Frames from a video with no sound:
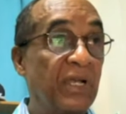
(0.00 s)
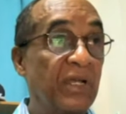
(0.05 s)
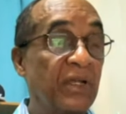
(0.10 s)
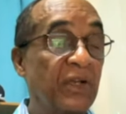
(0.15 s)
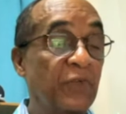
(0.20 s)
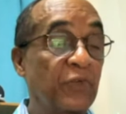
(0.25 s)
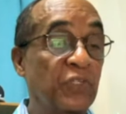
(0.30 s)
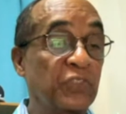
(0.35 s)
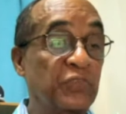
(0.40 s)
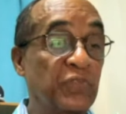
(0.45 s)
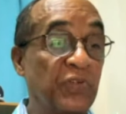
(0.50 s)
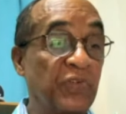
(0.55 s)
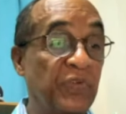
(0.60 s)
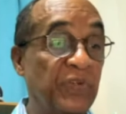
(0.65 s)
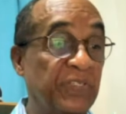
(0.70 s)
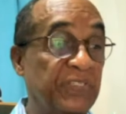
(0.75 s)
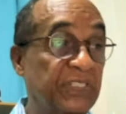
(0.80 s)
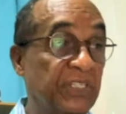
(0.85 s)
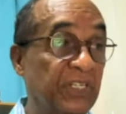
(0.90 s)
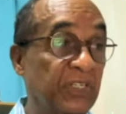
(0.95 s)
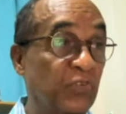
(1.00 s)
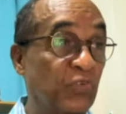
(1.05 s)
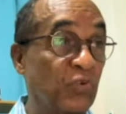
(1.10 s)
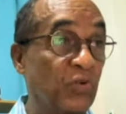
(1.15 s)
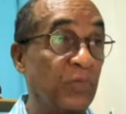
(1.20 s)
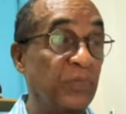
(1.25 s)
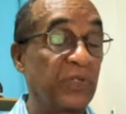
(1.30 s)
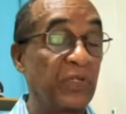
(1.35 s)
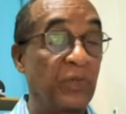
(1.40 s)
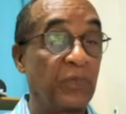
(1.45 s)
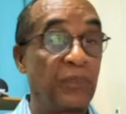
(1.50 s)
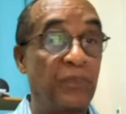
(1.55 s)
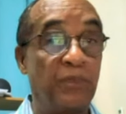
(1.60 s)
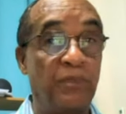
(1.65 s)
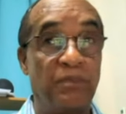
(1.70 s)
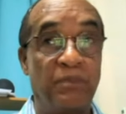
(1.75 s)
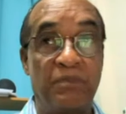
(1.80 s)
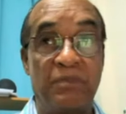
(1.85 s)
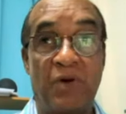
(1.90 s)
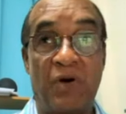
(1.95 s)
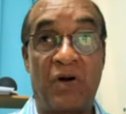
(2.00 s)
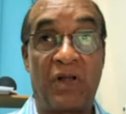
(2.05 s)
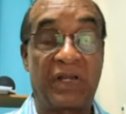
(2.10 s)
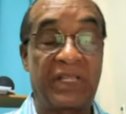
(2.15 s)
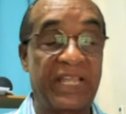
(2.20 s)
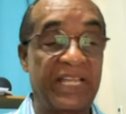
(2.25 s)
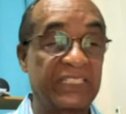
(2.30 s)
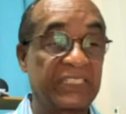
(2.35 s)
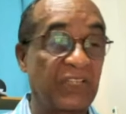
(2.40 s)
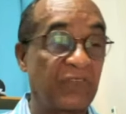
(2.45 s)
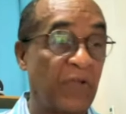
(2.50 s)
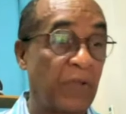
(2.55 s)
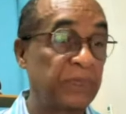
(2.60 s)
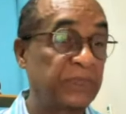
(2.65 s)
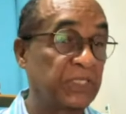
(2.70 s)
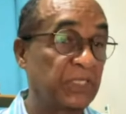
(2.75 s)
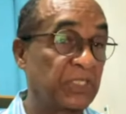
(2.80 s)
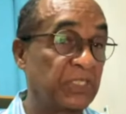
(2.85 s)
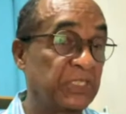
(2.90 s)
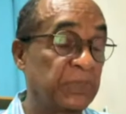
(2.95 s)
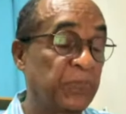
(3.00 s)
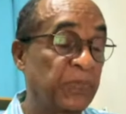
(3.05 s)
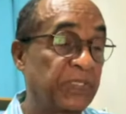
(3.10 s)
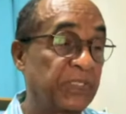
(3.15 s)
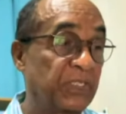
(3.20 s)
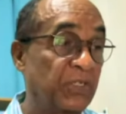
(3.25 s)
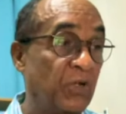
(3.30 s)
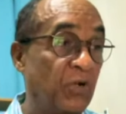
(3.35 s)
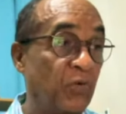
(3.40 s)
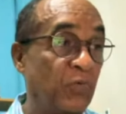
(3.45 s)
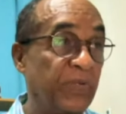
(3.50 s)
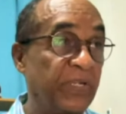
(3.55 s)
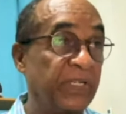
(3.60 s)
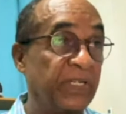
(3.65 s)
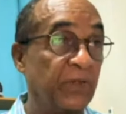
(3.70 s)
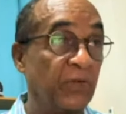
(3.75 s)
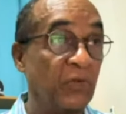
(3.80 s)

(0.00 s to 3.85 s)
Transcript: Of course, when we returned home, the all kinds of obstacles put in our way.